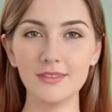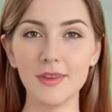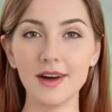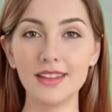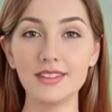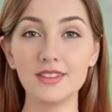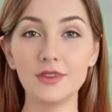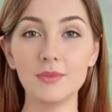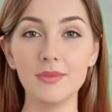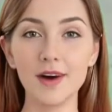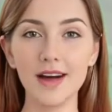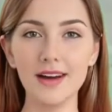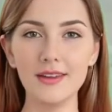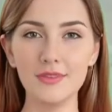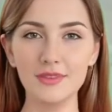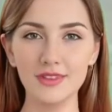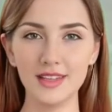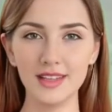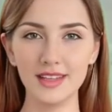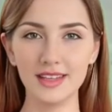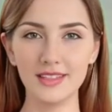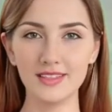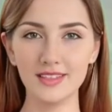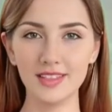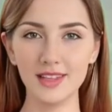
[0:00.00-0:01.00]
My
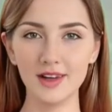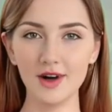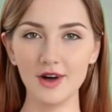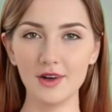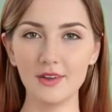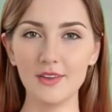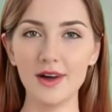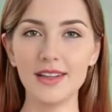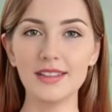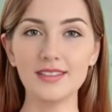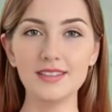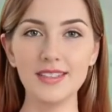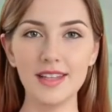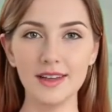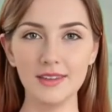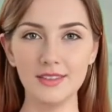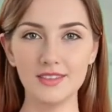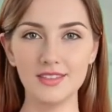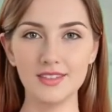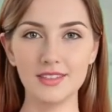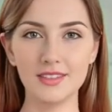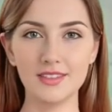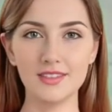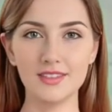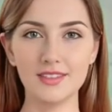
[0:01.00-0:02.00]
surroundings and all my
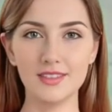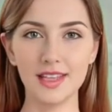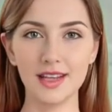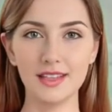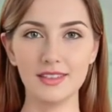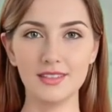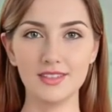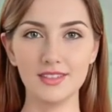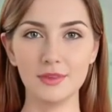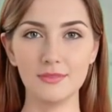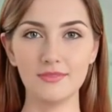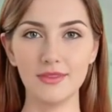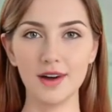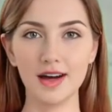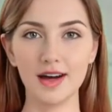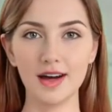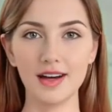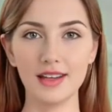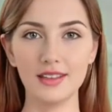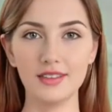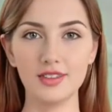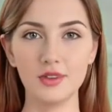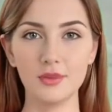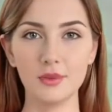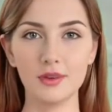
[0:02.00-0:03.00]
senses
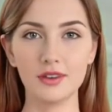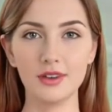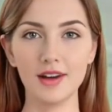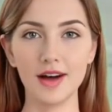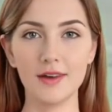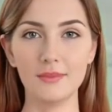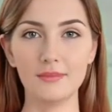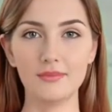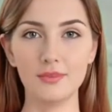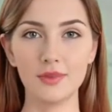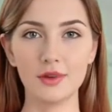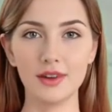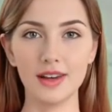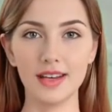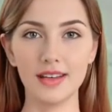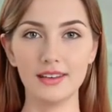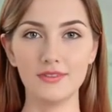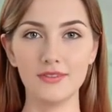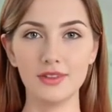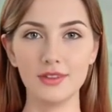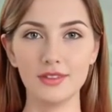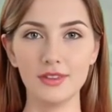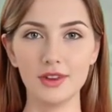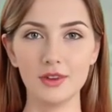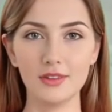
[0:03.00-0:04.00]
testified to a
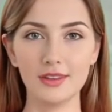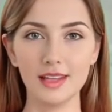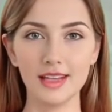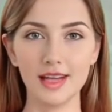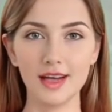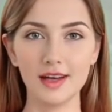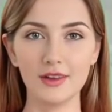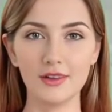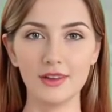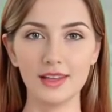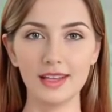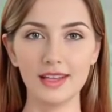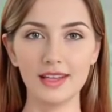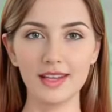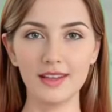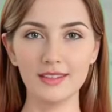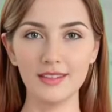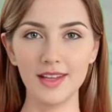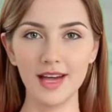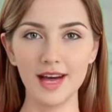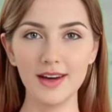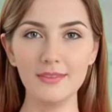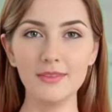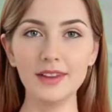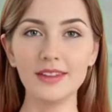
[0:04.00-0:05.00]
comforting familiarity
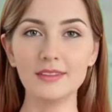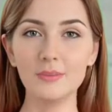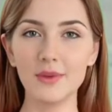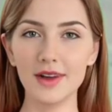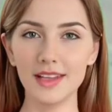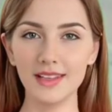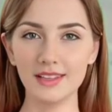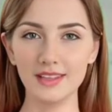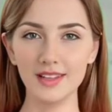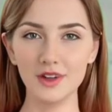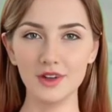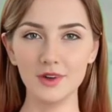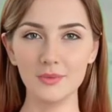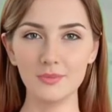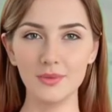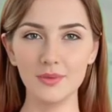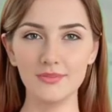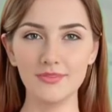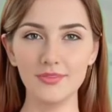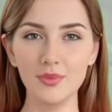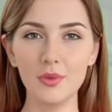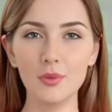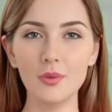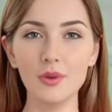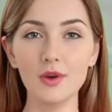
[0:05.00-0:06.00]
of having been here
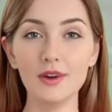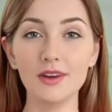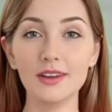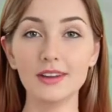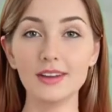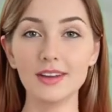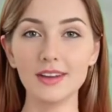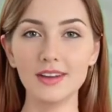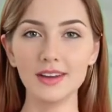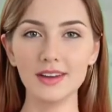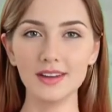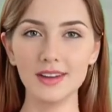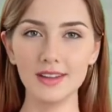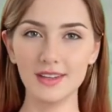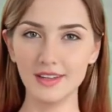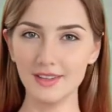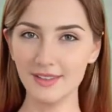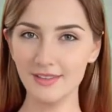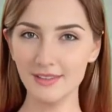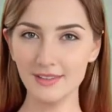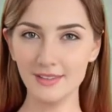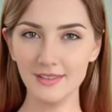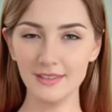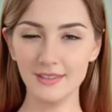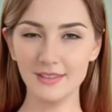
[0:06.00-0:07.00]
before.
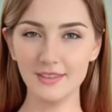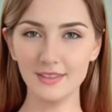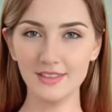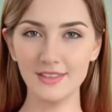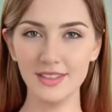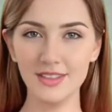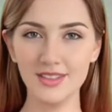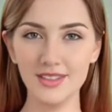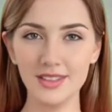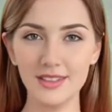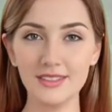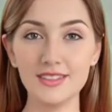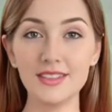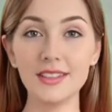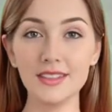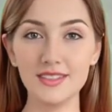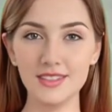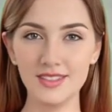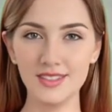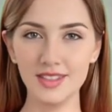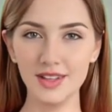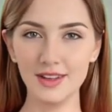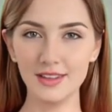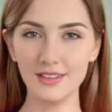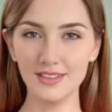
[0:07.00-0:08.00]
This
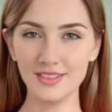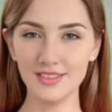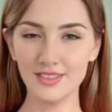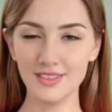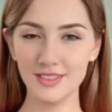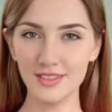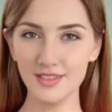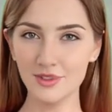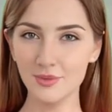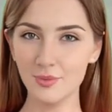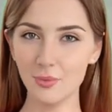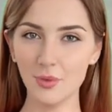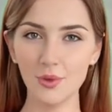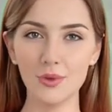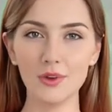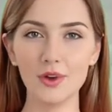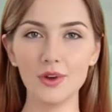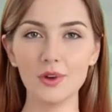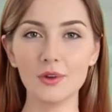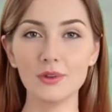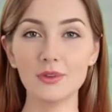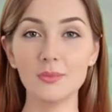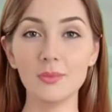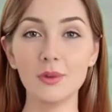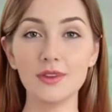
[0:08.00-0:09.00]
existence, this
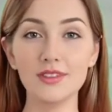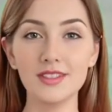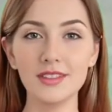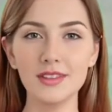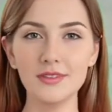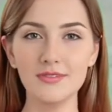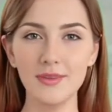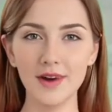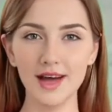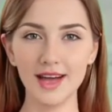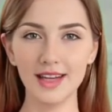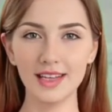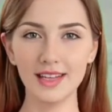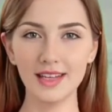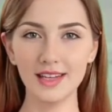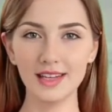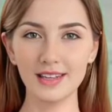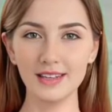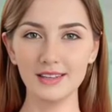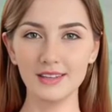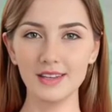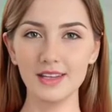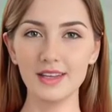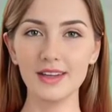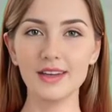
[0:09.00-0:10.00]
world, was
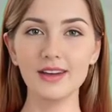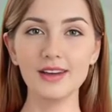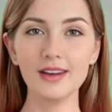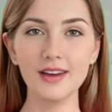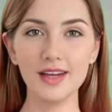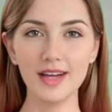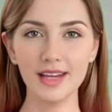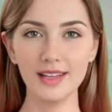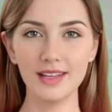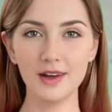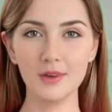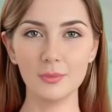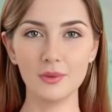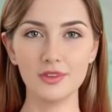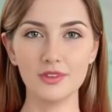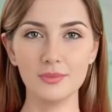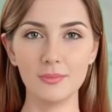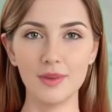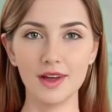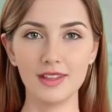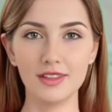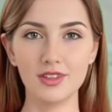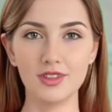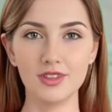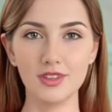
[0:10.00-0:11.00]
inviting, and it was
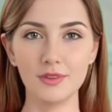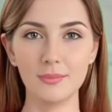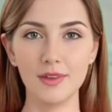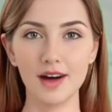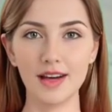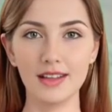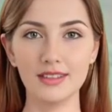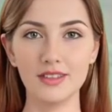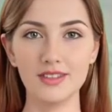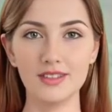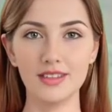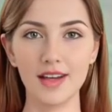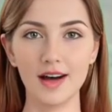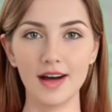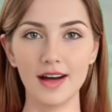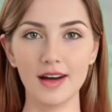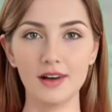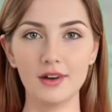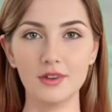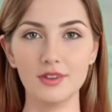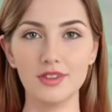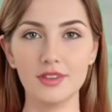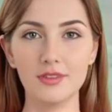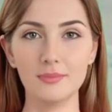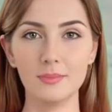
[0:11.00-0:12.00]
much to my
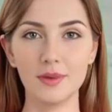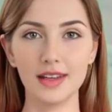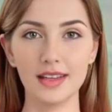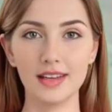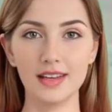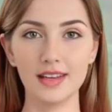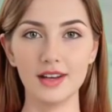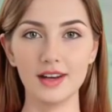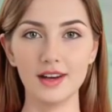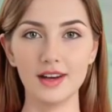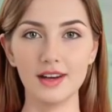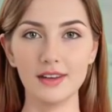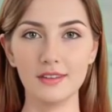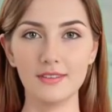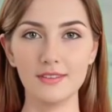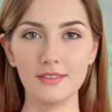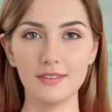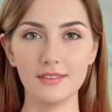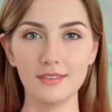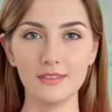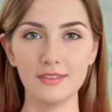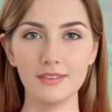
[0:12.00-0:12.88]
desire to be here.